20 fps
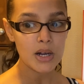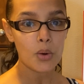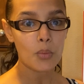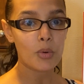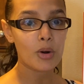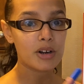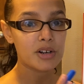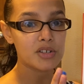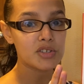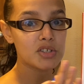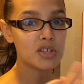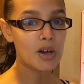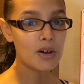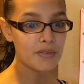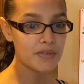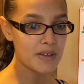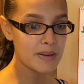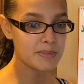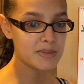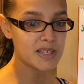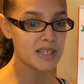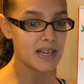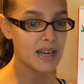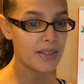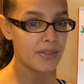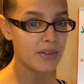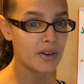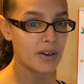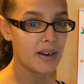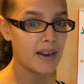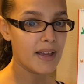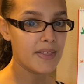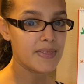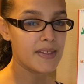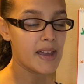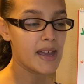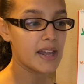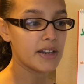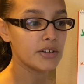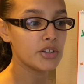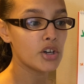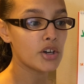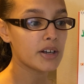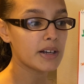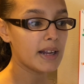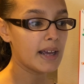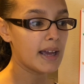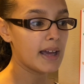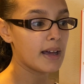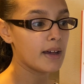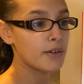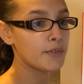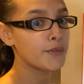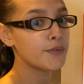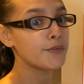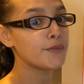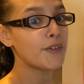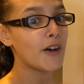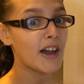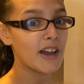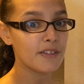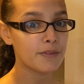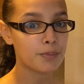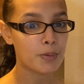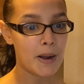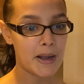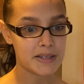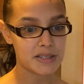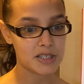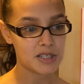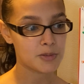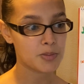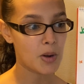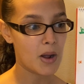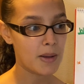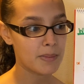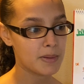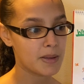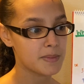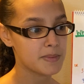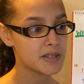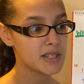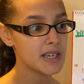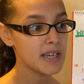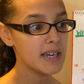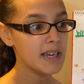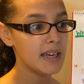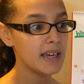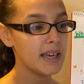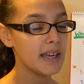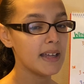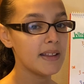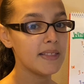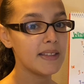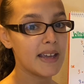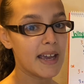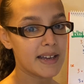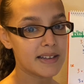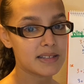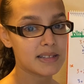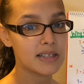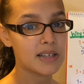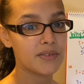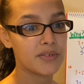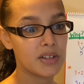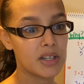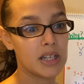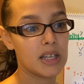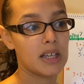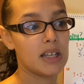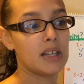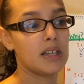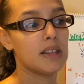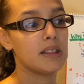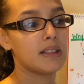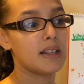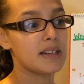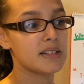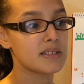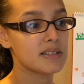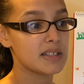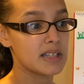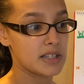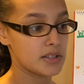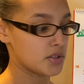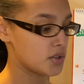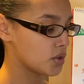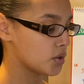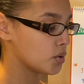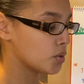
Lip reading: We're going to solve them together, and then you're going to have 5 practice problems in the activity that is linked to